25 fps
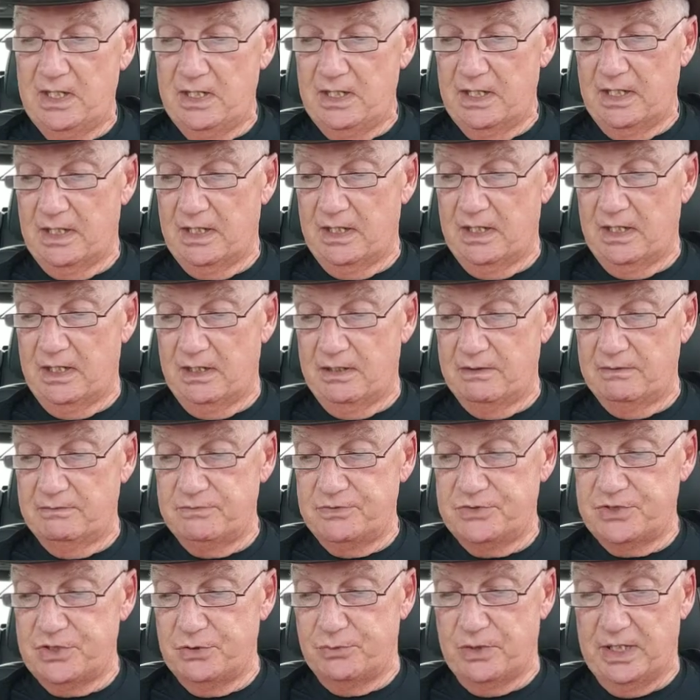
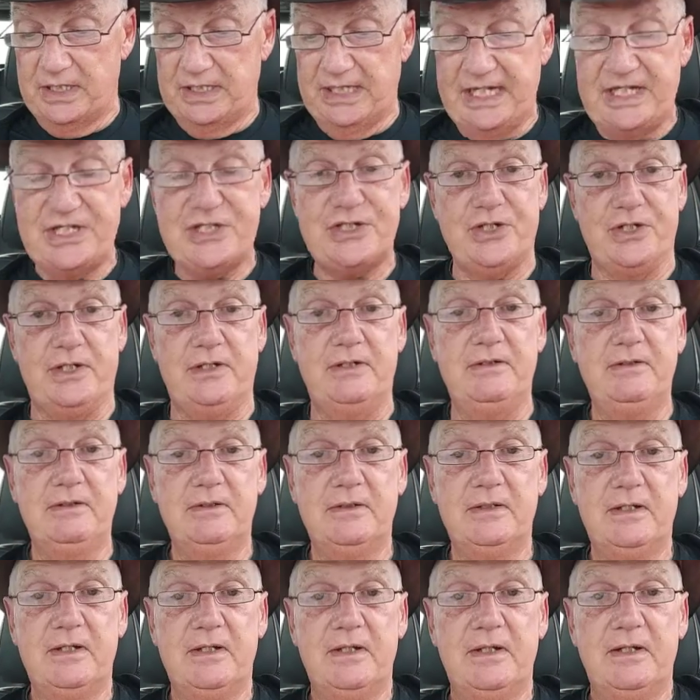an election,
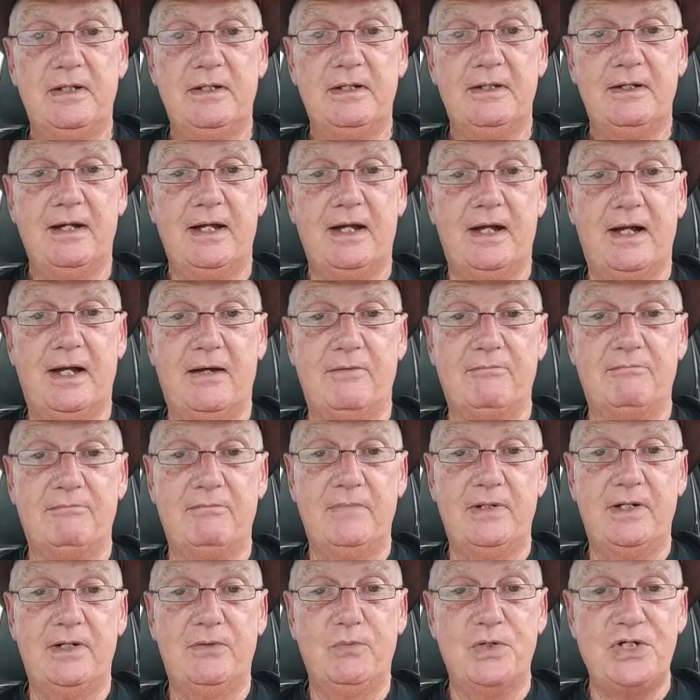
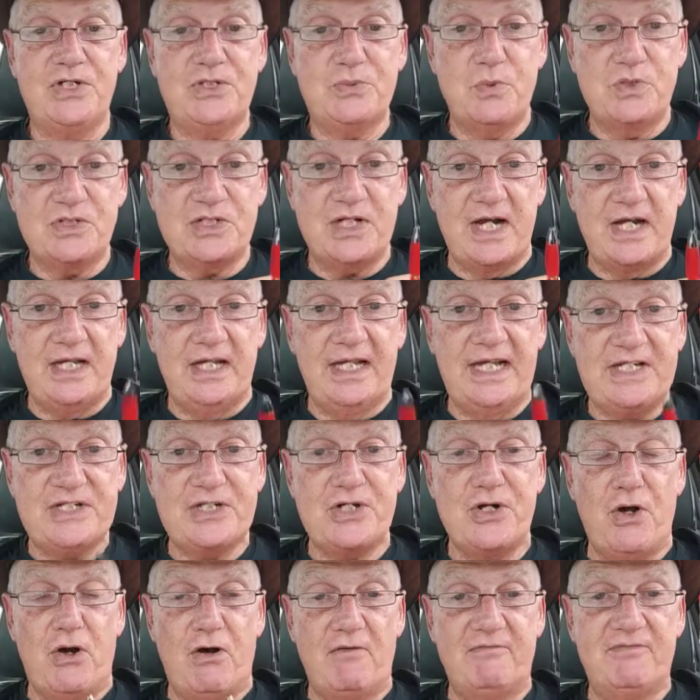which was an
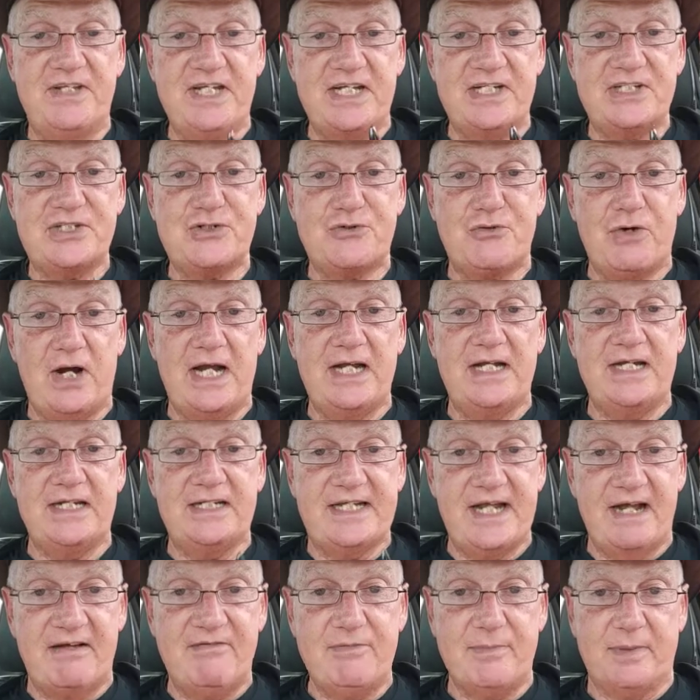election of the Australian
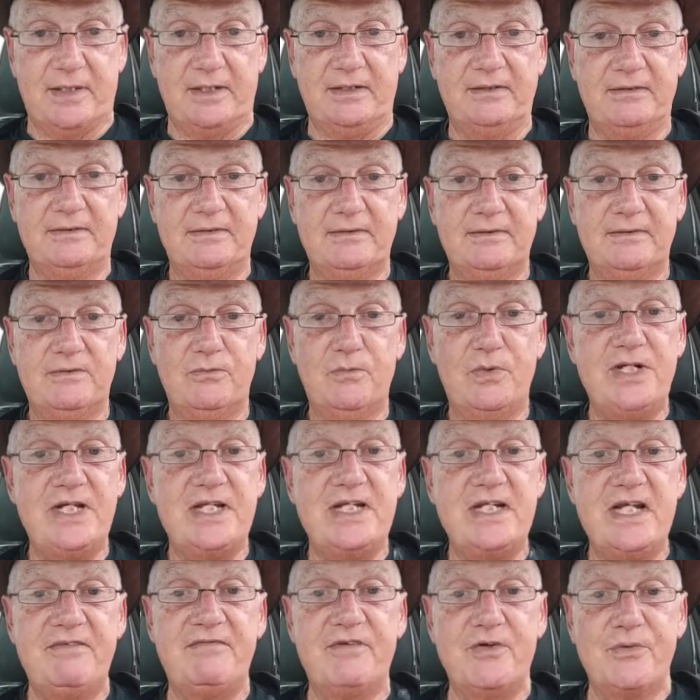government. We
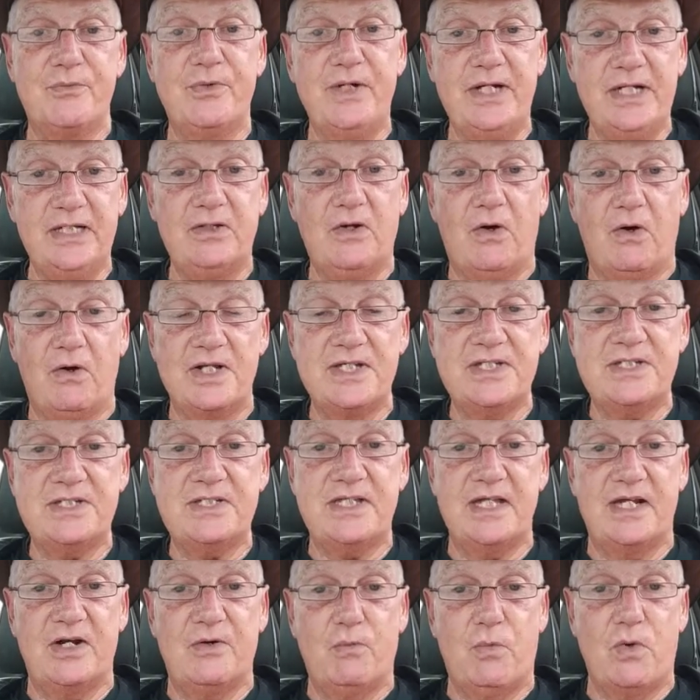didn't even realise
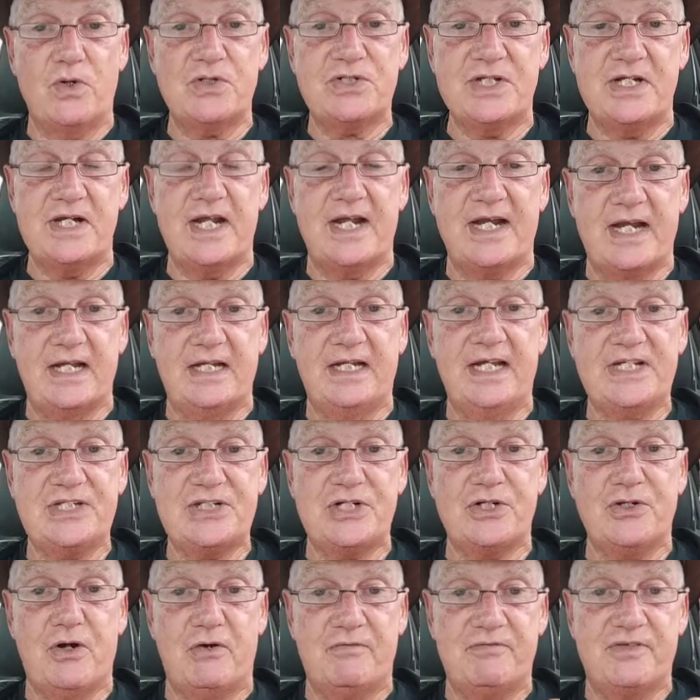that it wasn't an
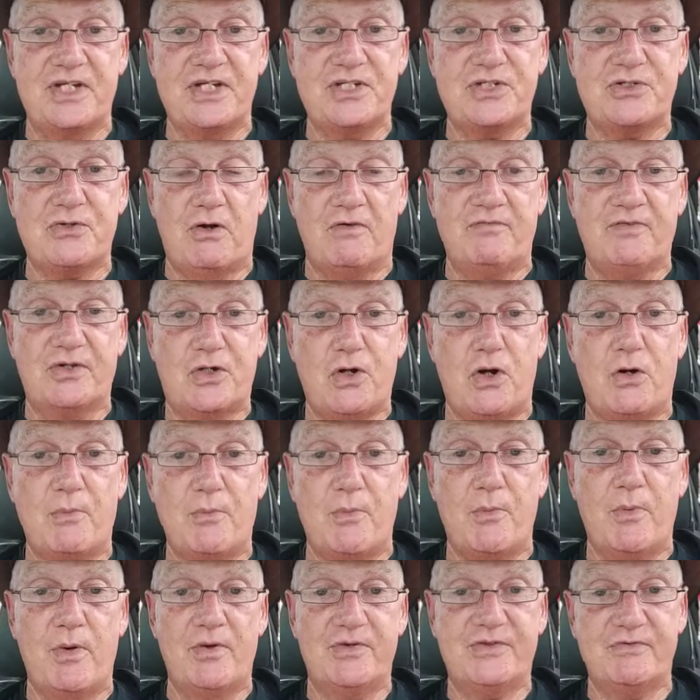election of the
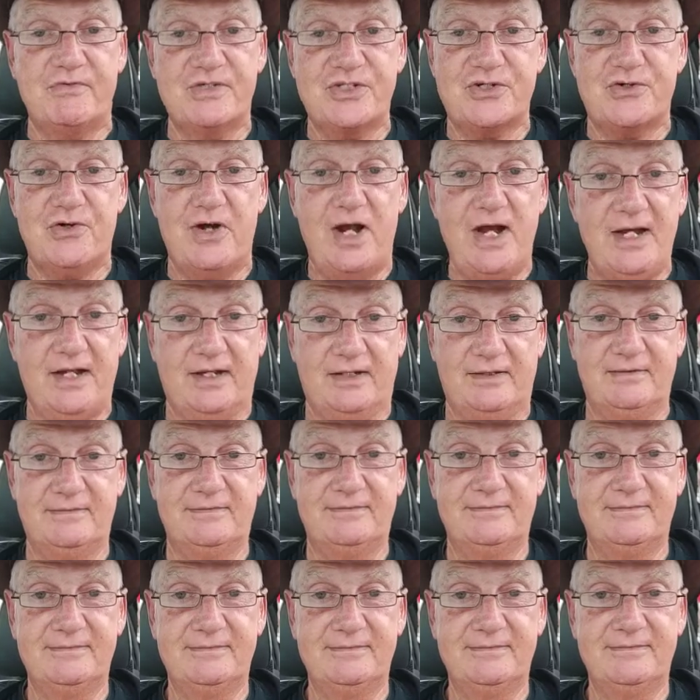Commonwealth of Australia.
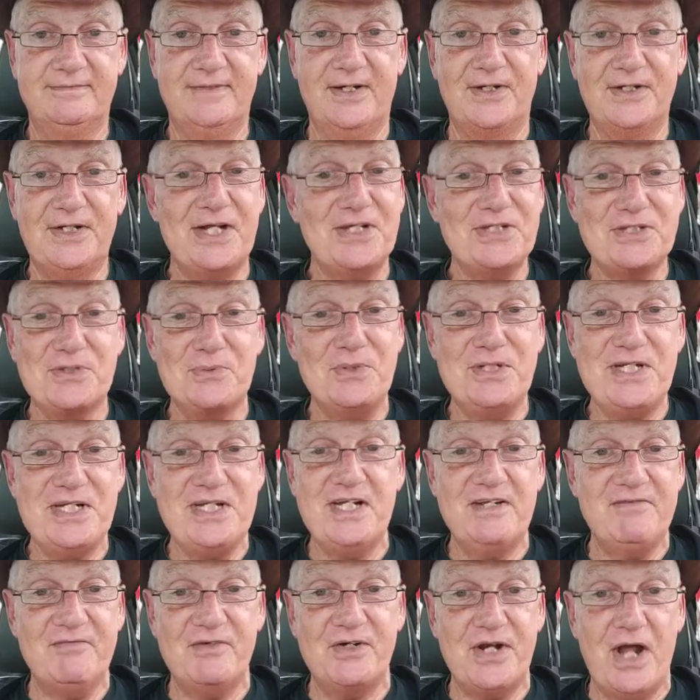Okay, so we
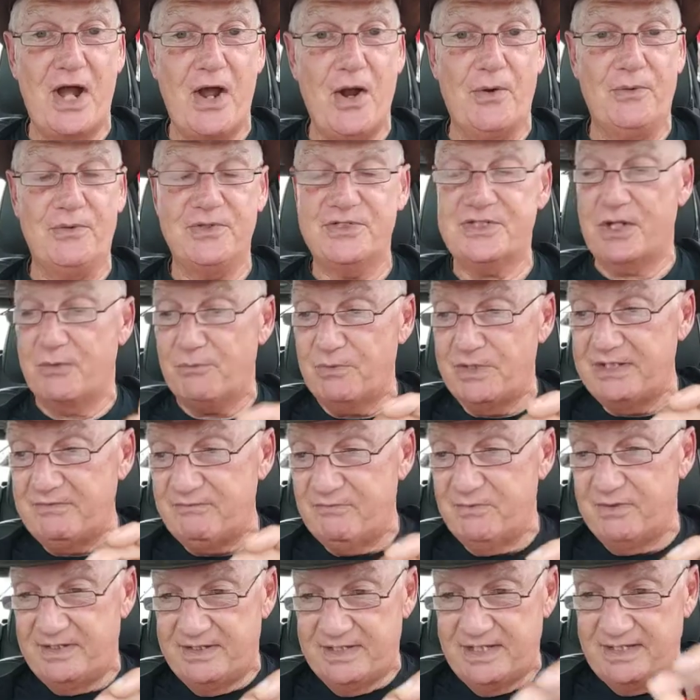didn't even know. So we
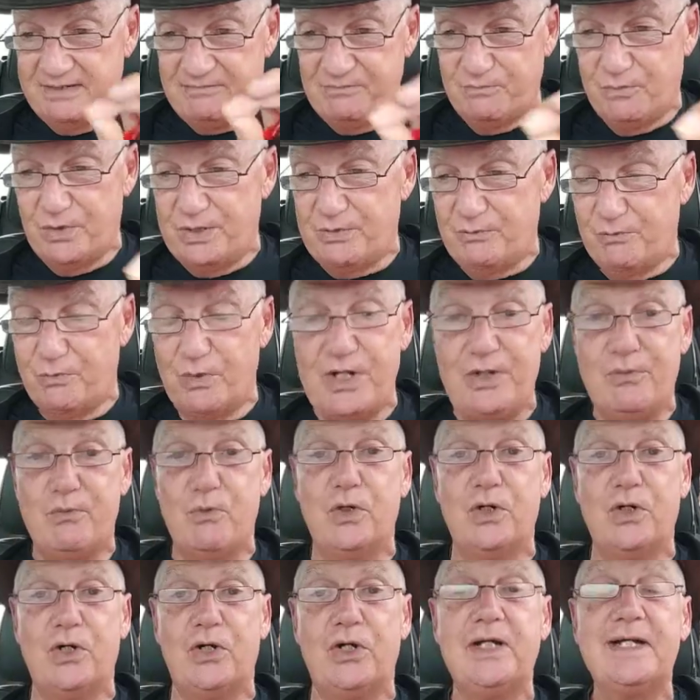
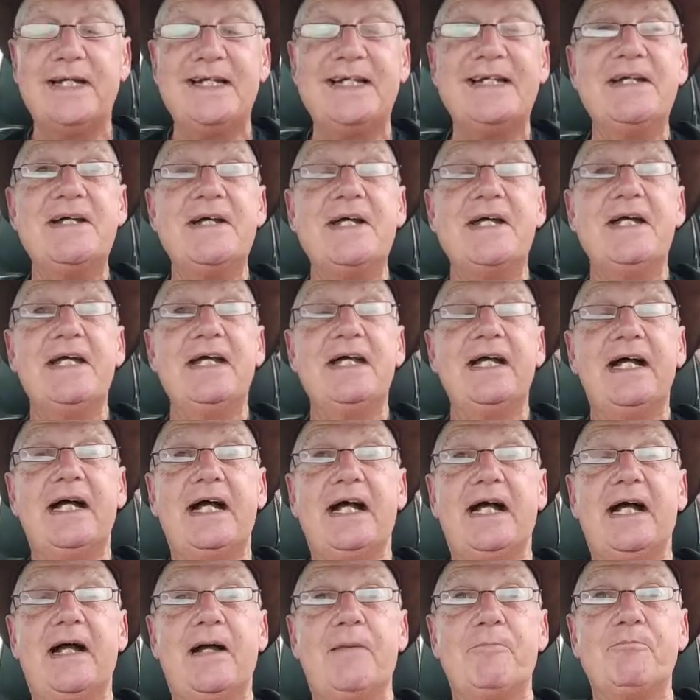were,
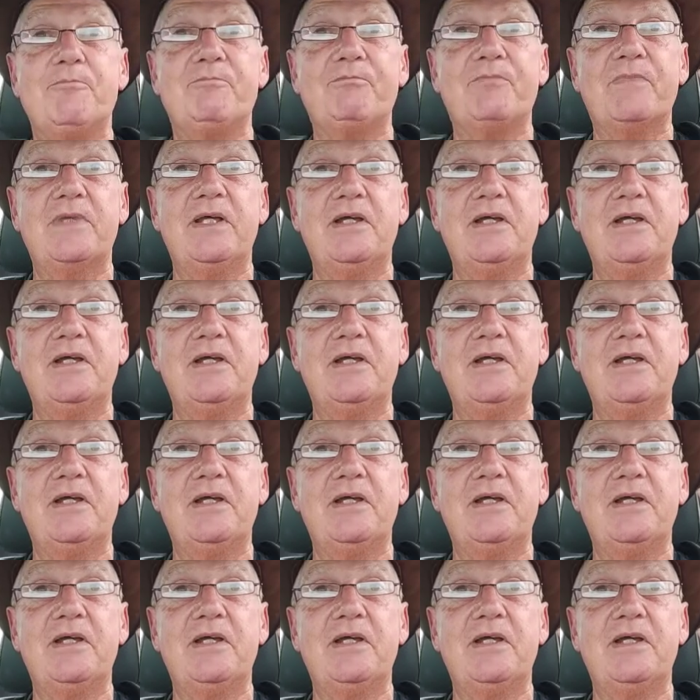I